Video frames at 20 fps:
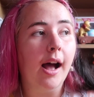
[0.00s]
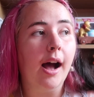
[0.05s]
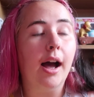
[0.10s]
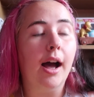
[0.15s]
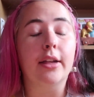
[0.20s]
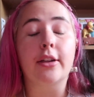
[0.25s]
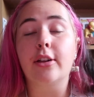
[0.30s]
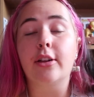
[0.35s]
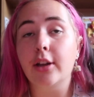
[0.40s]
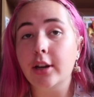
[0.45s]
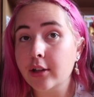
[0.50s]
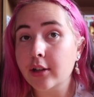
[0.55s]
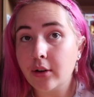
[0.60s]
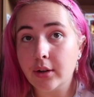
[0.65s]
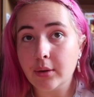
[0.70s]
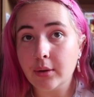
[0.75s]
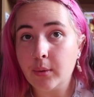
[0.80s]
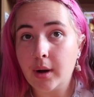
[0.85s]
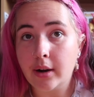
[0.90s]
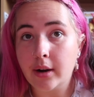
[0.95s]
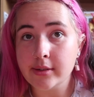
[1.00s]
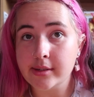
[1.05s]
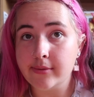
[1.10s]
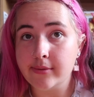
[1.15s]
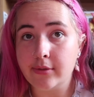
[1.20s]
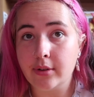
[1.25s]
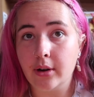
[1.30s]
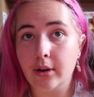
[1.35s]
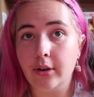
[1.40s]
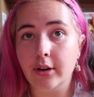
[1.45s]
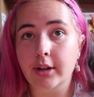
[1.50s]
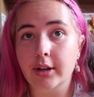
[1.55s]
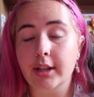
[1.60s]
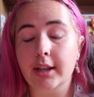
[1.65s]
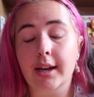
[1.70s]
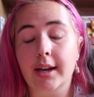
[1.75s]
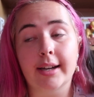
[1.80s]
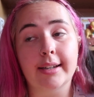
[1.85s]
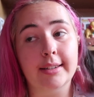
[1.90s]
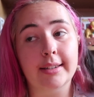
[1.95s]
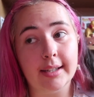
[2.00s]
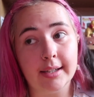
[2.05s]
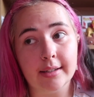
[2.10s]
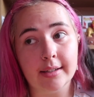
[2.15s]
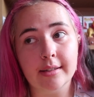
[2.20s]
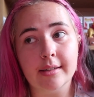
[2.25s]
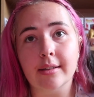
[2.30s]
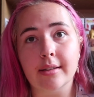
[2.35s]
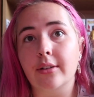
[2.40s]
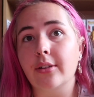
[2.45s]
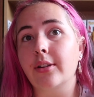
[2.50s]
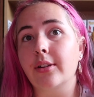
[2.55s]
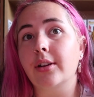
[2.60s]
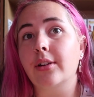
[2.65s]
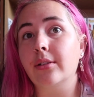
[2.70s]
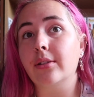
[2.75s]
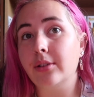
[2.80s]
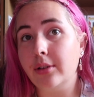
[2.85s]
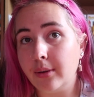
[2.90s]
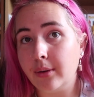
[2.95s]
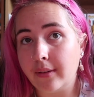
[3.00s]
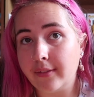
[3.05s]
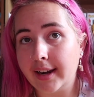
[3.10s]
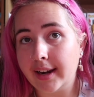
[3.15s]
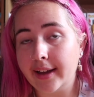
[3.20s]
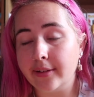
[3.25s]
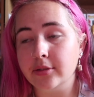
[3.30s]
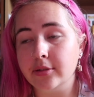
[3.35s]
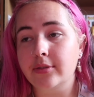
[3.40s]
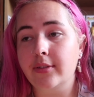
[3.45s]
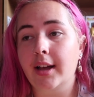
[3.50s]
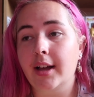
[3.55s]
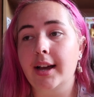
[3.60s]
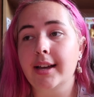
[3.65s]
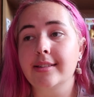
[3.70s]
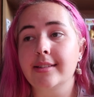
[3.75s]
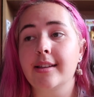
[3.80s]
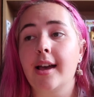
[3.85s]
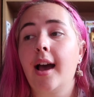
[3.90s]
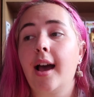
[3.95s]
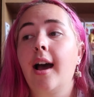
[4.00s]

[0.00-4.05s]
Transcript: I could have got it while I was in Florida. I didn't because I'd already got 2 other Loungeflies.